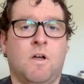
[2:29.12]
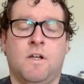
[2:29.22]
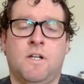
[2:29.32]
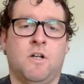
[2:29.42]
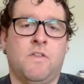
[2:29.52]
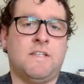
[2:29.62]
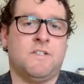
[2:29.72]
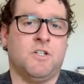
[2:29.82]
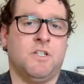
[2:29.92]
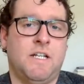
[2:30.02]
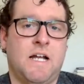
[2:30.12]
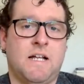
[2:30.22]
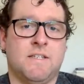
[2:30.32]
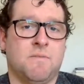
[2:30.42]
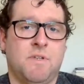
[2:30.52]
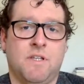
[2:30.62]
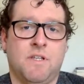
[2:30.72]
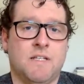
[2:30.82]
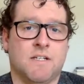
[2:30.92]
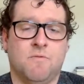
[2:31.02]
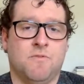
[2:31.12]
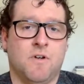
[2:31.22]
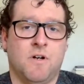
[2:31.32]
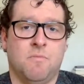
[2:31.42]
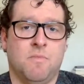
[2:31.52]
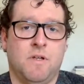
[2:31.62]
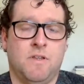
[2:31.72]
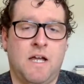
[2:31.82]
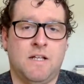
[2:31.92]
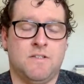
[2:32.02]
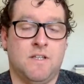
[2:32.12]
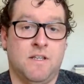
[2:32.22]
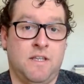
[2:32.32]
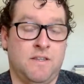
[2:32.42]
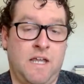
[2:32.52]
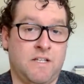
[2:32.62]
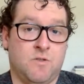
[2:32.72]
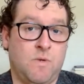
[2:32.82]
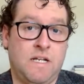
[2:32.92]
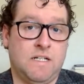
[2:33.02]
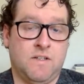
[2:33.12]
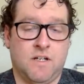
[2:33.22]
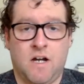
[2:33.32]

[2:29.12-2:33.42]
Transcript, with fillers: Well, you know that's certainly not something that's come from that that tweet and the